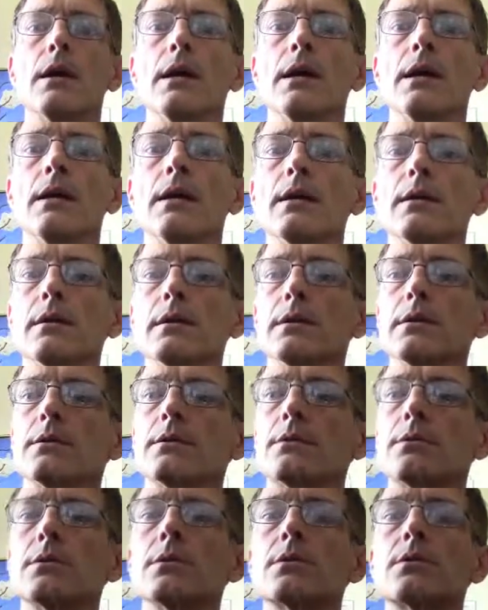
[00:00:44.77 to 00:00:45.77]
and
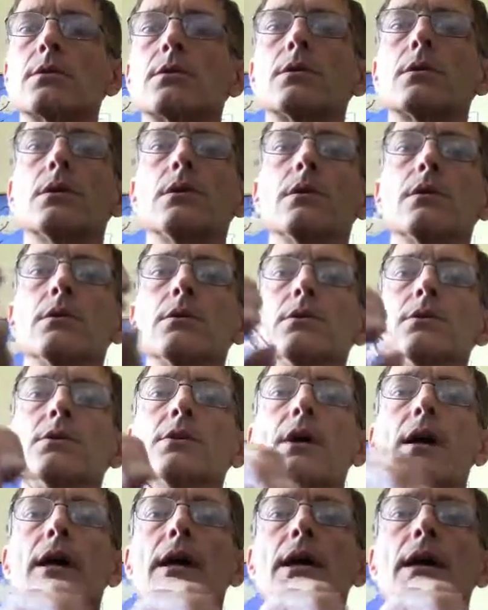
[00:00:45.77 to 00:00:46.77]
it's just
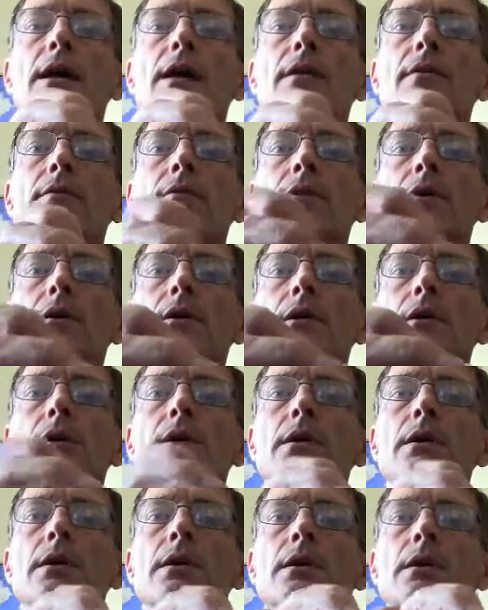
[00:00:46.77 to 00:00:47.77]
jive
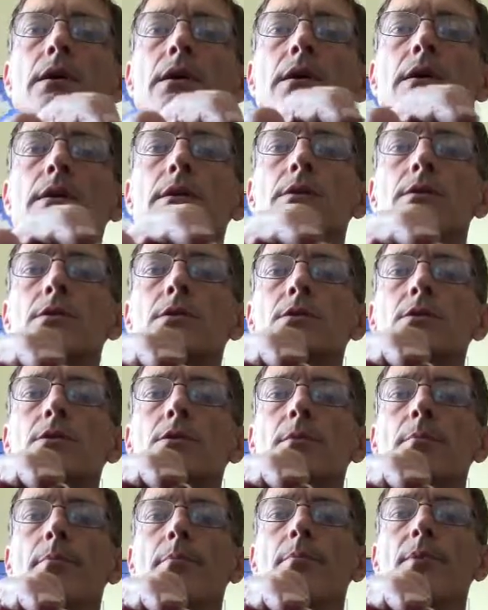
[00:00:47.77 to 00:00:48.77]
it's
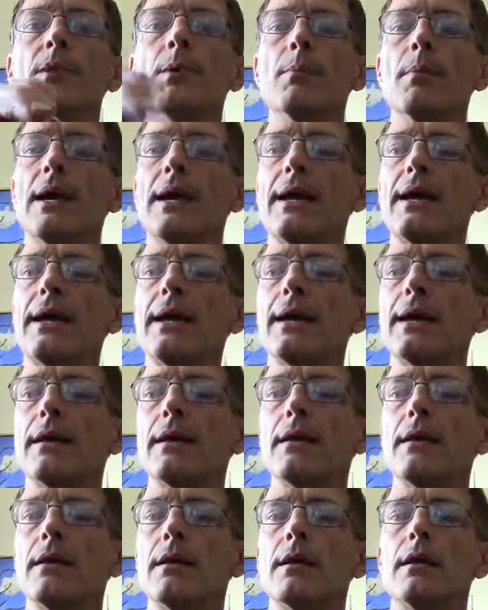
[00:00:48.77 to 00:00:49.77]
just the the
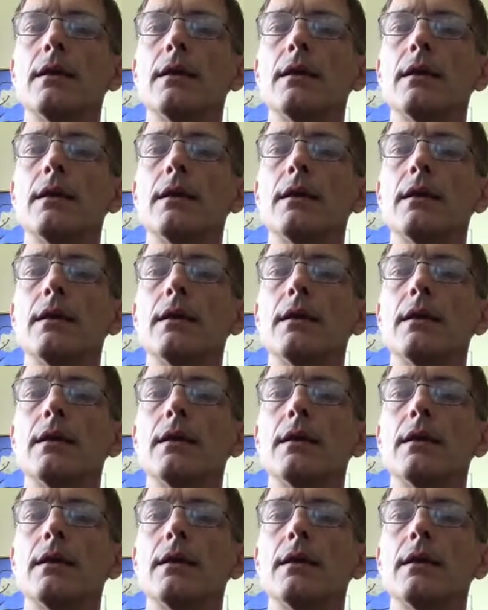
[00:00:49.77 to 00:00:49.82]
man